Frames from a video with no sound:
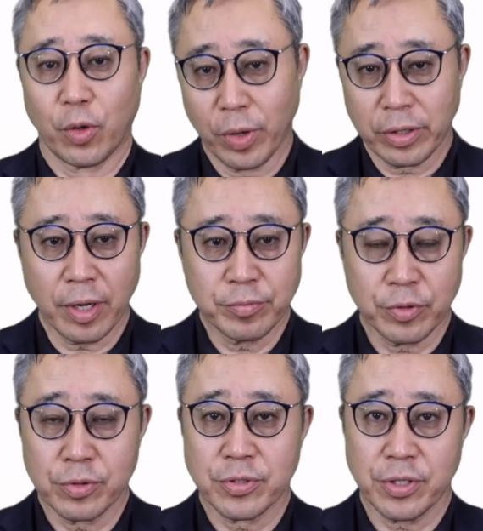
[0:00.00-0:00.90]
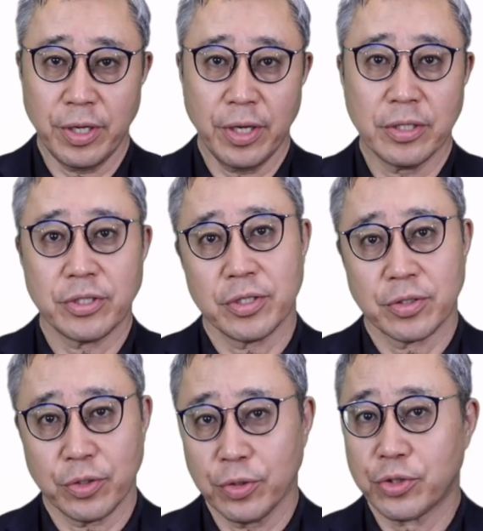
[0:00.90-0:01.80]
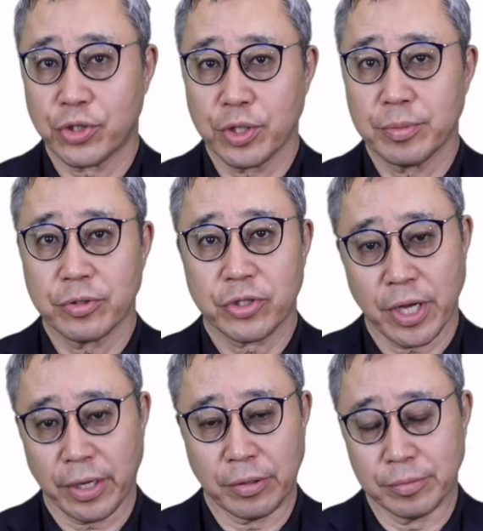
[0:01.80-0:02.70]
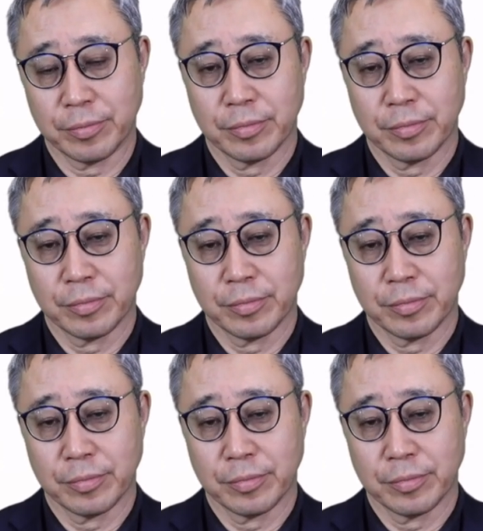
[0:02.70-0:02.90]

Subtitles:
welcome to CDH's YouTube channel.